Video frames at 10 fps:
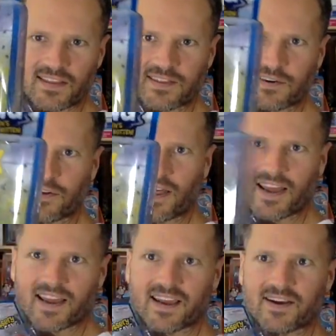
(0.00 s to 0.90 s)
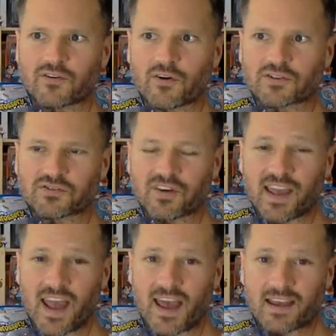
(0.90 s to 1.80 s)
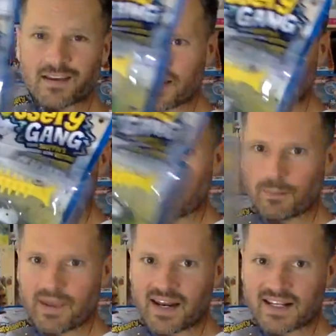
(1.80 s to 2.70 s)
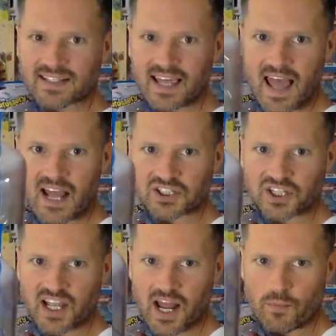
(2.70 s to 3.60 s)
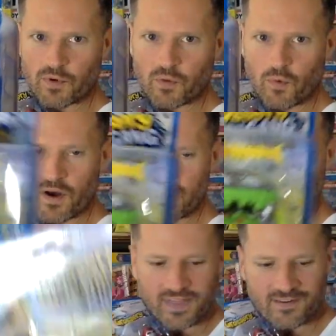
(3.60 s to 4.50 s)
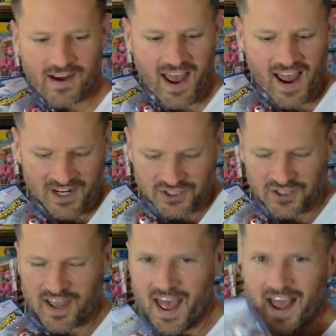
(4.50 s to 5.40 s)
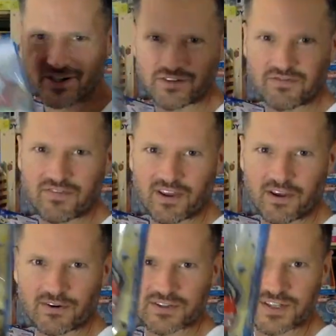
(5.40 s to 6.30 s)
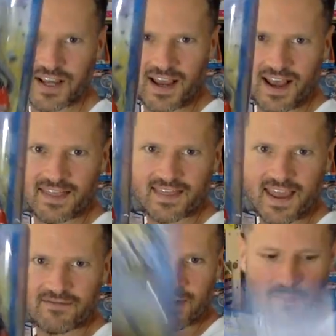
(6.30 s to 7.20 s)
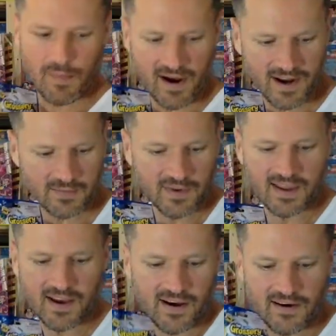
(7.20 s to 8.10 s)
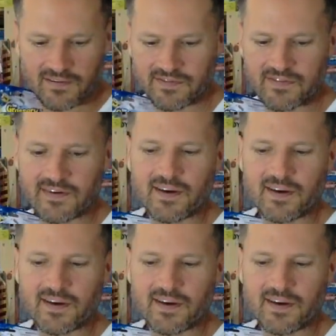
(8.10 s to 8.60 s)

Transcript: They're like Grossery Gang little minis. They actually come with one, but they're actually action figures and they remind me of